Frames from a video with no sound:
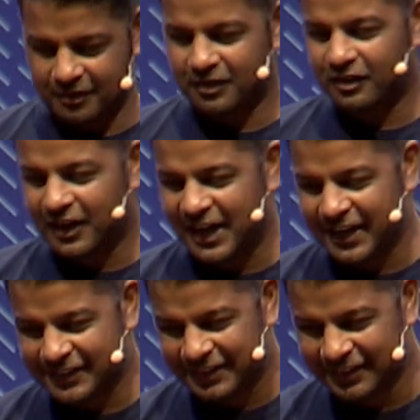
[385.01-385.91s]
All
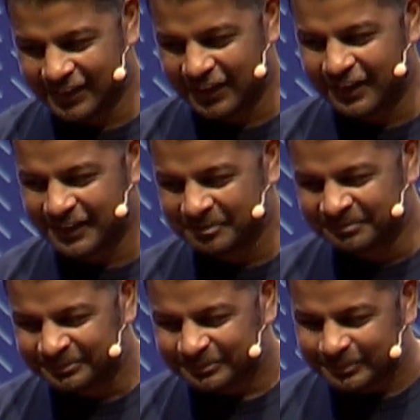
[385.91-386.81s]
right, good.
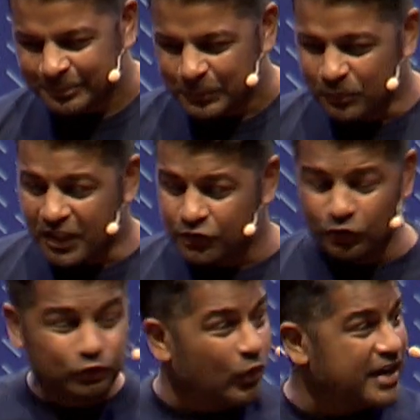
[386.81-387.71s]
So
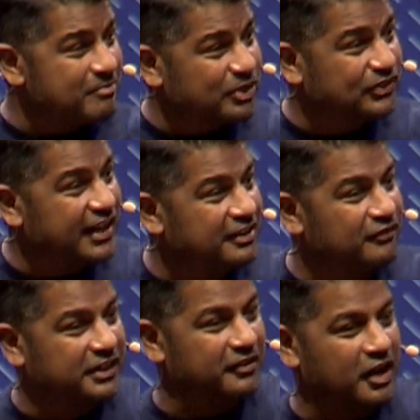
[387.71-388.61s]
20%
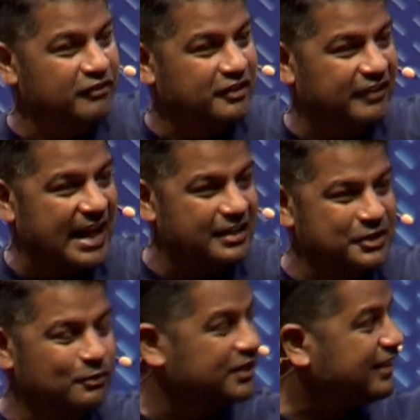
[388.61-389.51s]
of the value was